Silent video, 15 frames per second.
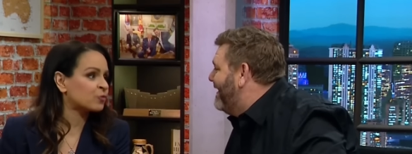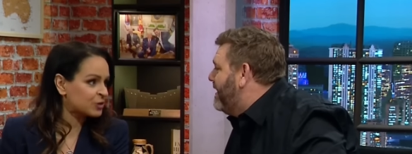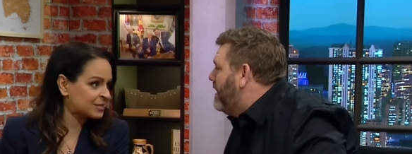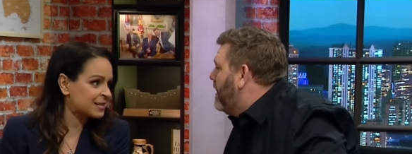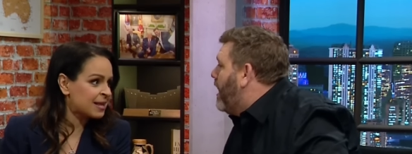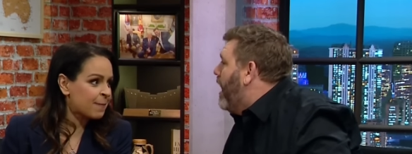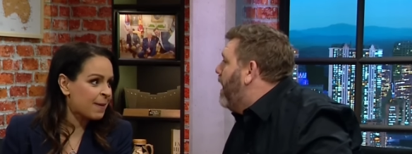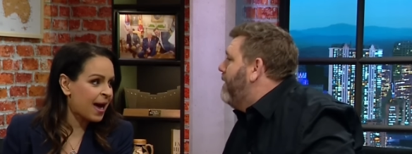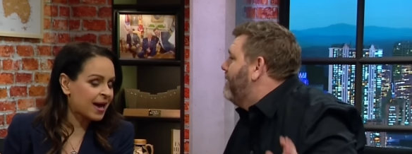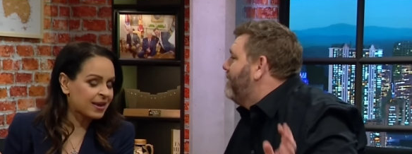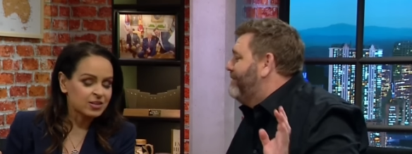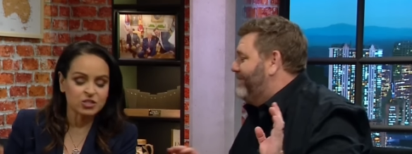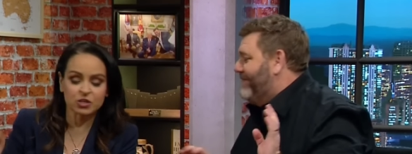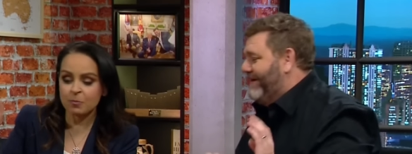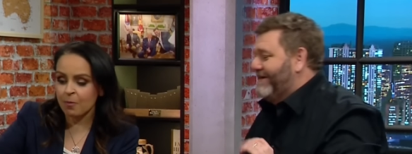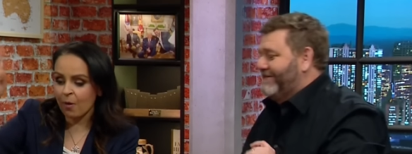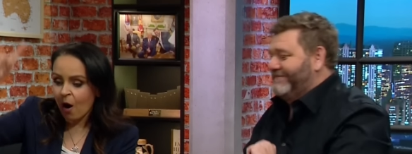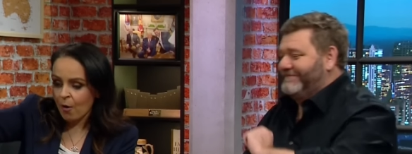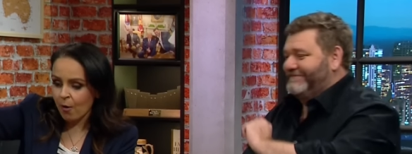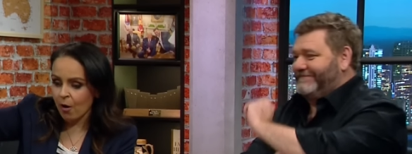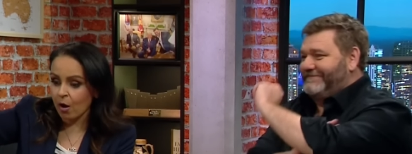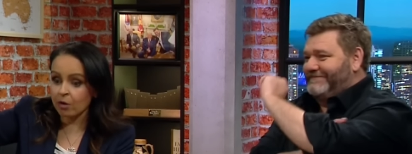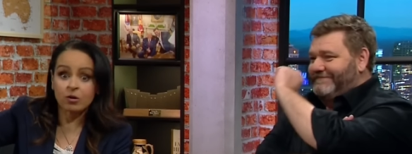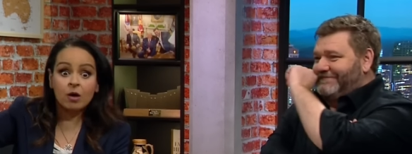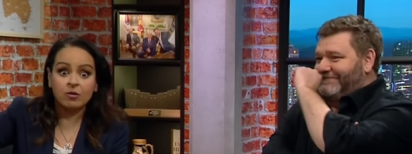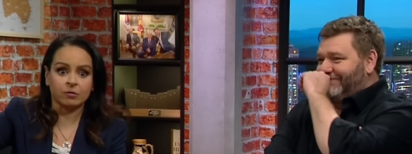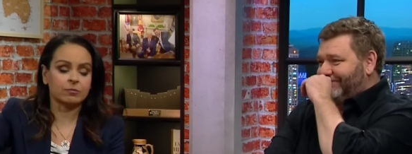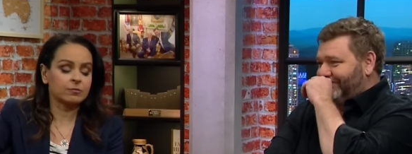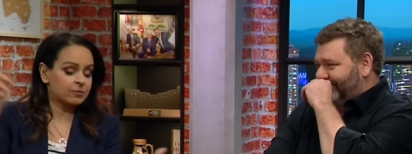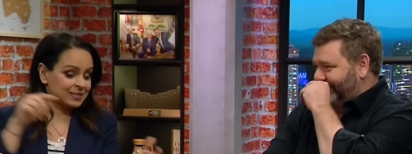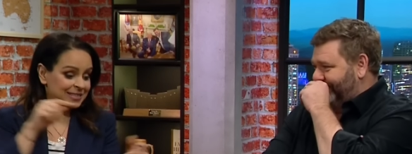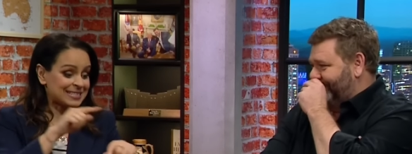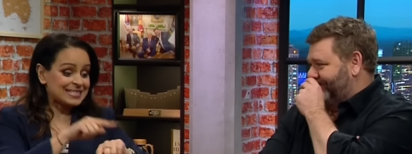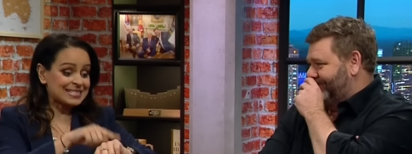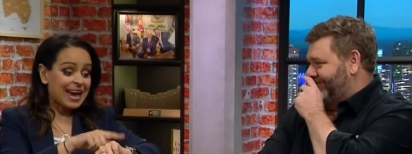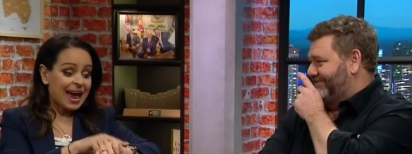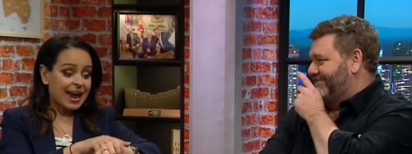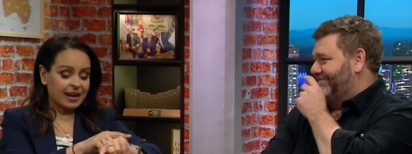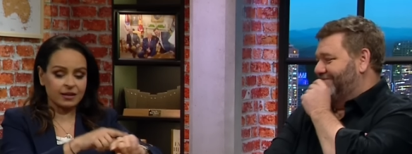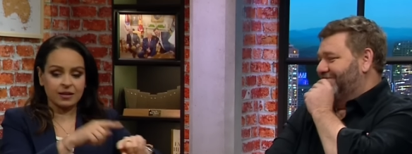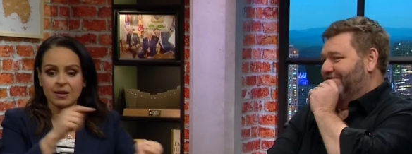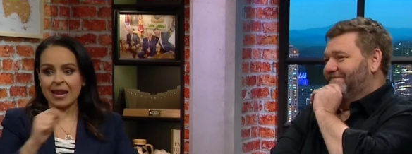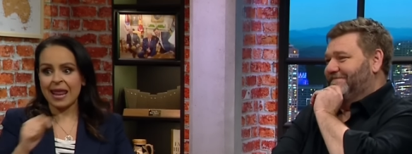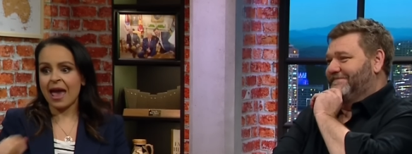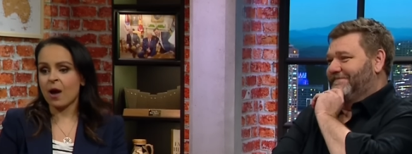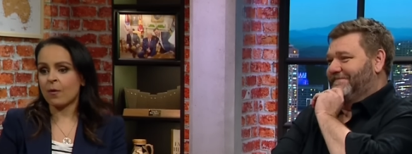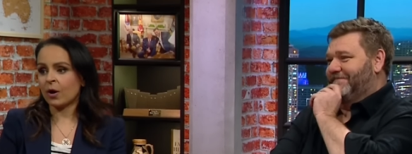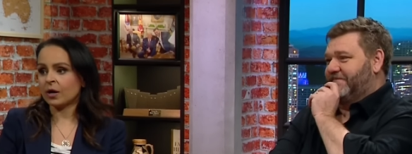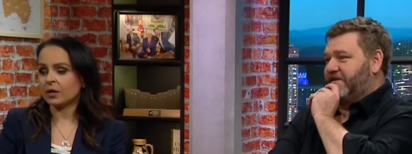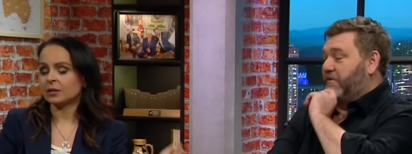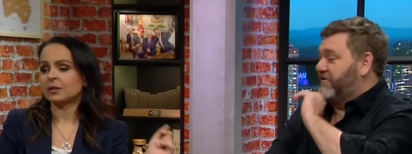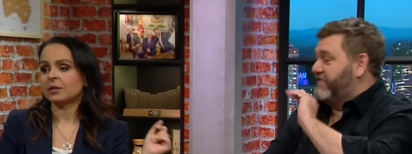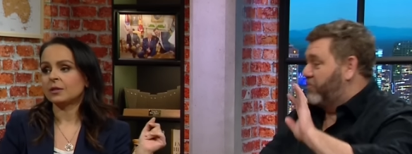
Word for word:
Speaker 1: written about it tomorrow. No, today, in an hour. They would have